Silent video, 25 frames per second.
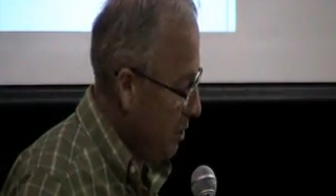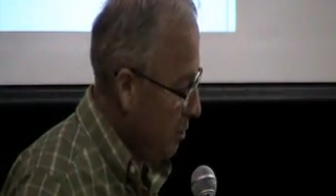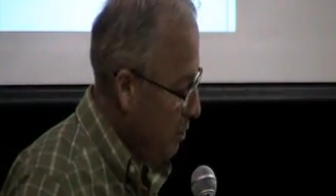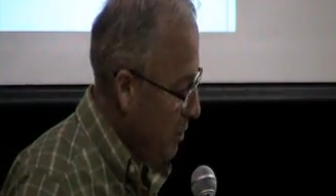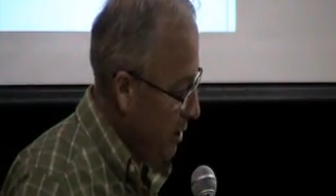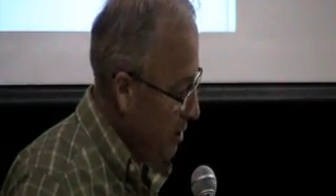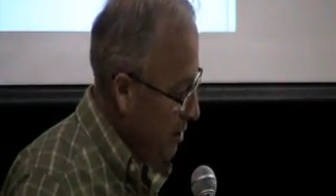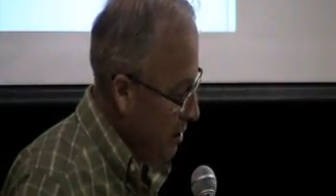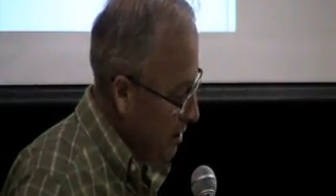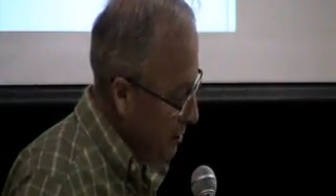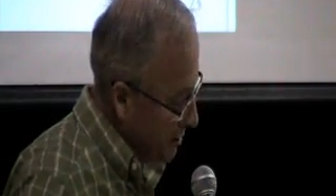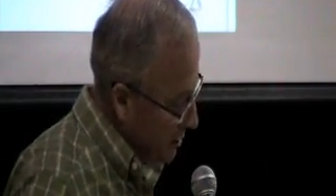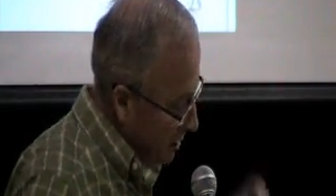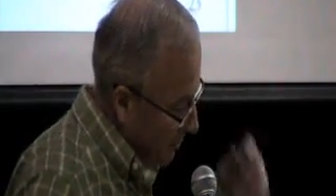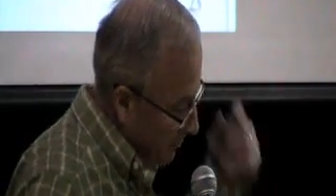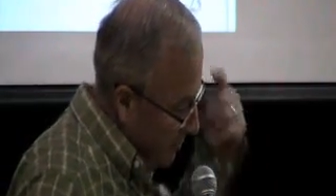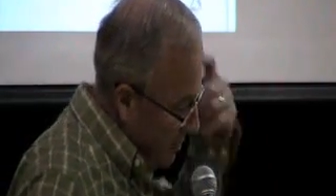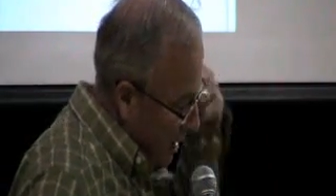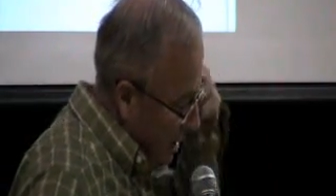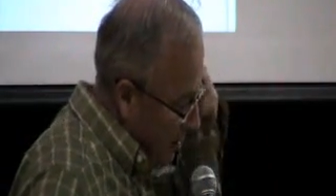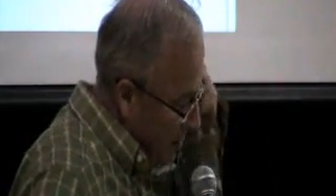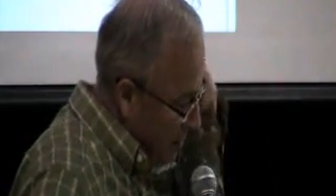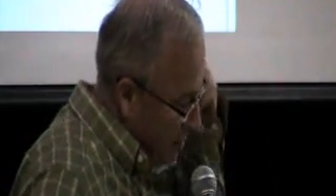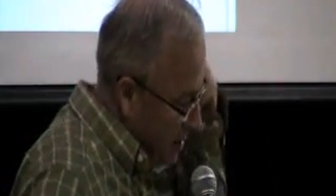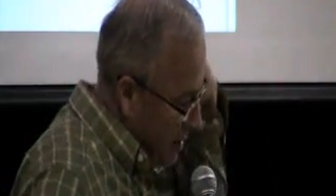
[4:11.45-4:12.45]
It's a real and
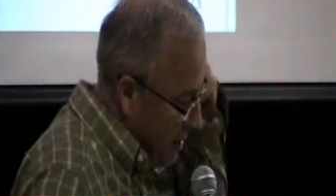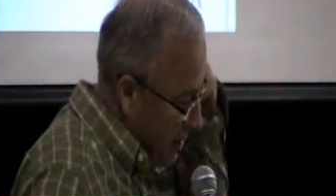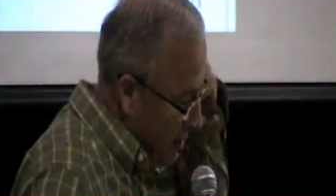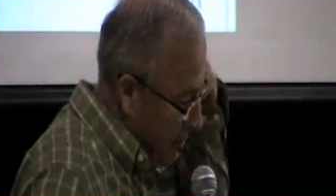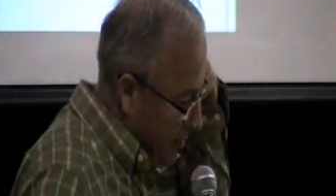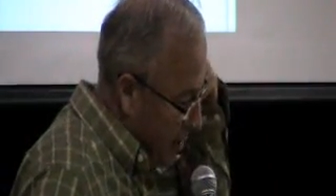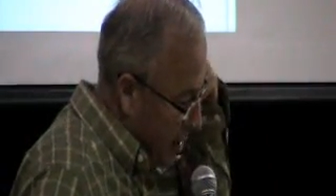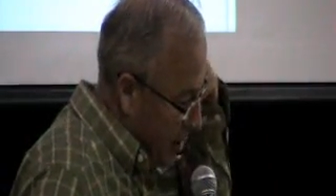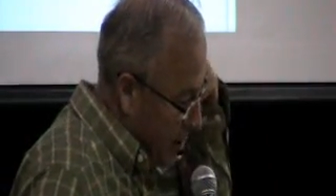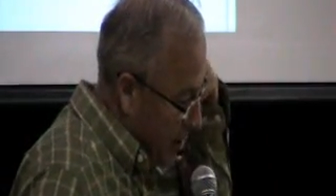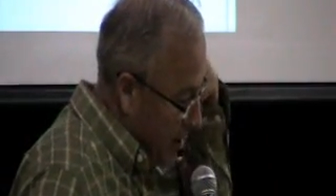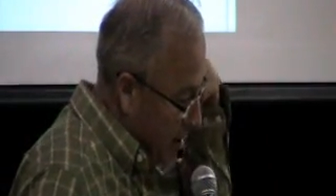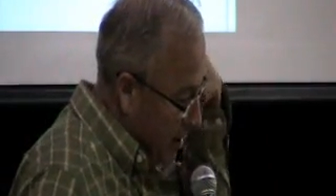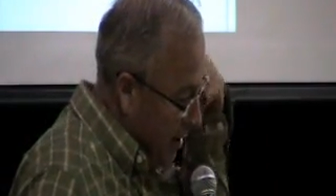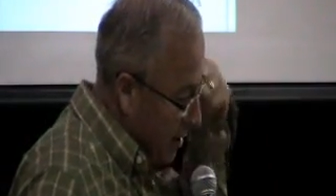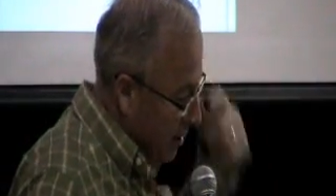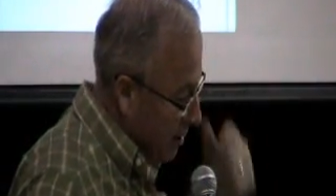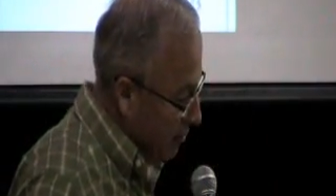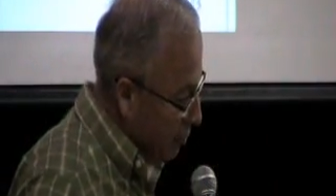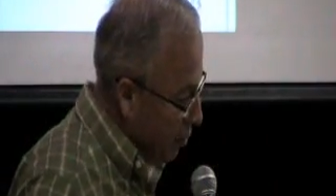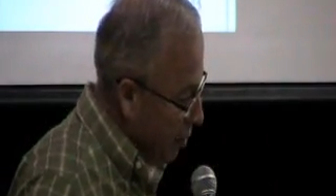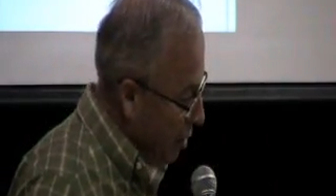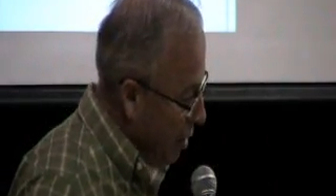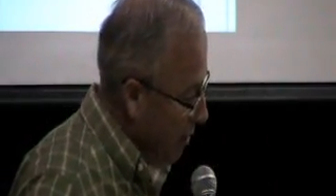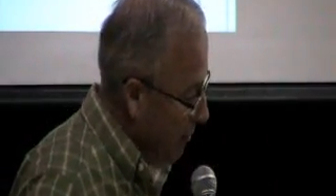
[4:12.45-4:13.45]
sometimes
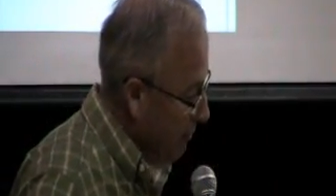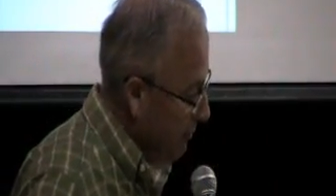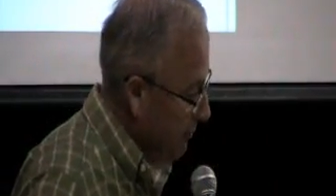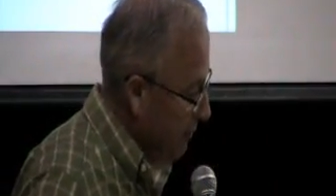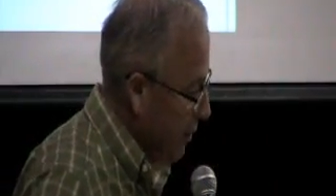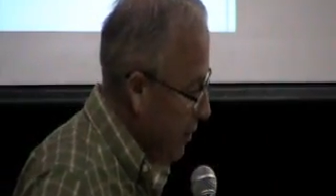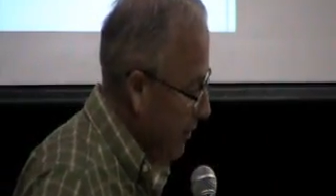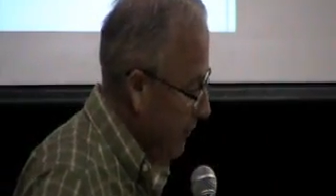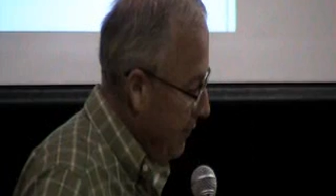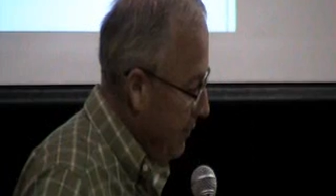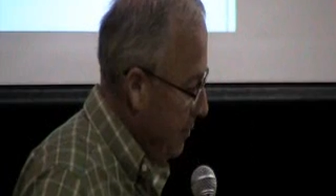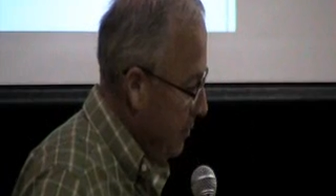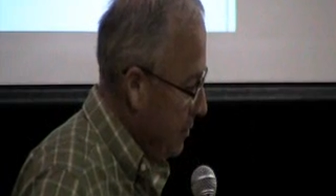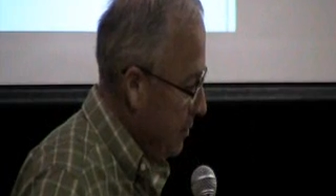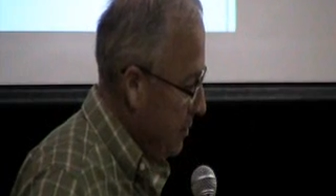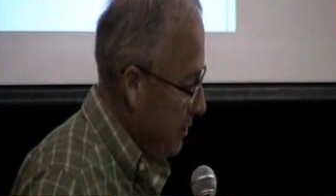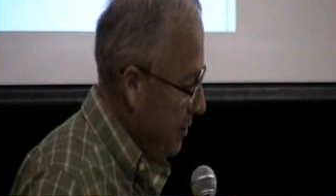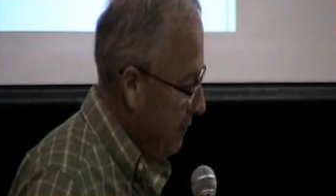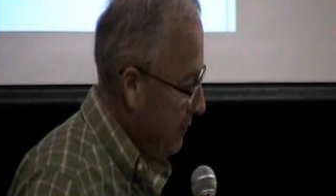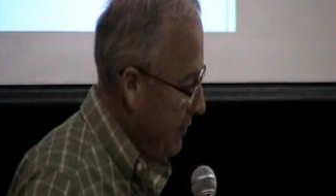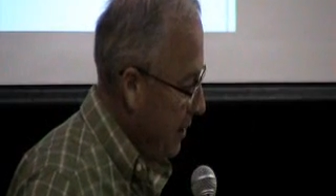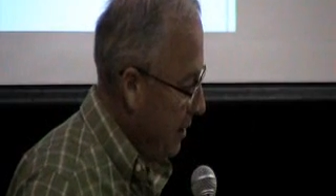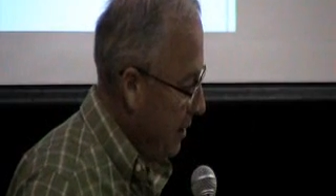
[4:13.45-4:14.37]
debilitating problem for the